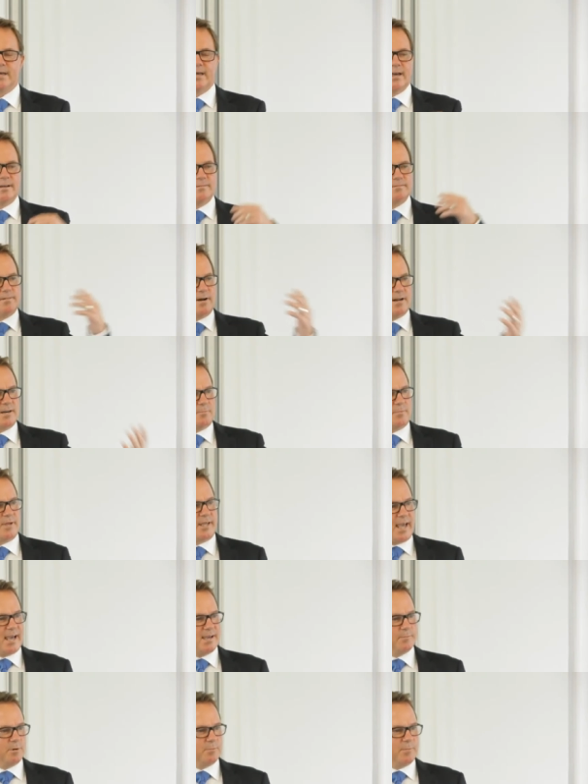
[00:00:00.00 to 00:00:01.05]
and finally
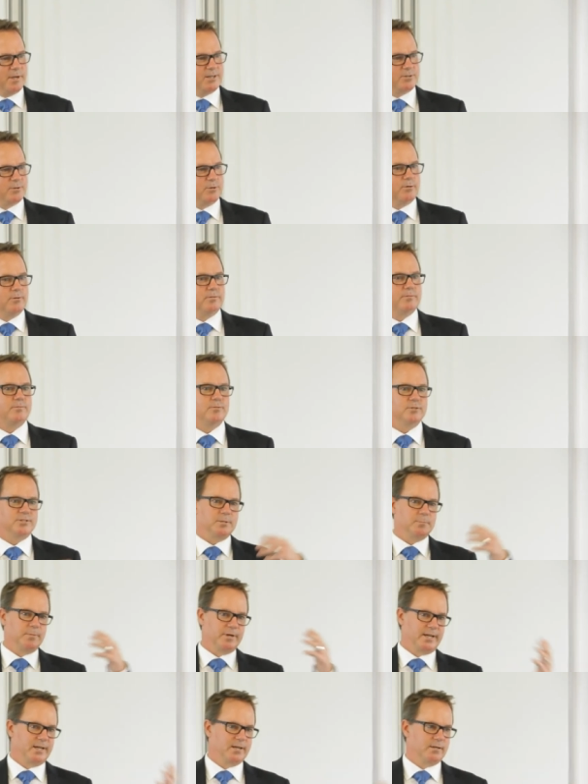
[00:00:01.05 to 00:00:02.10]
became a mentor for
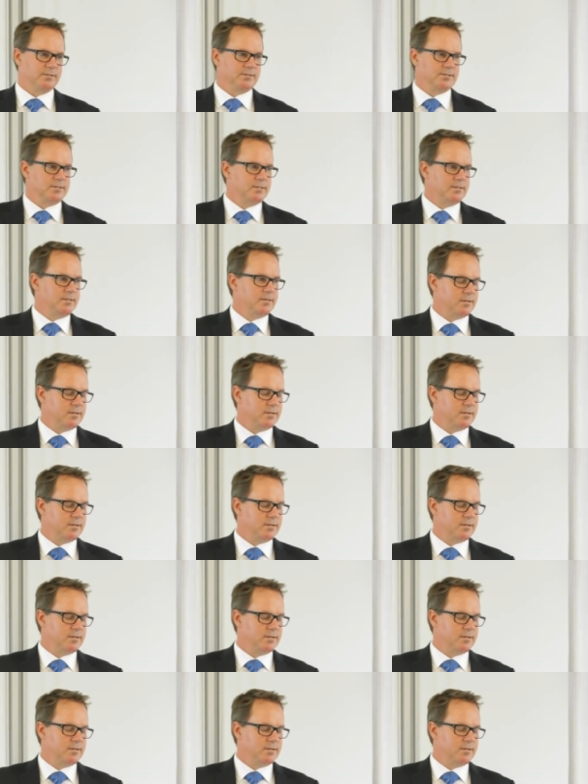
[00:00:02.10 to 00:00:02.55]
somebody else.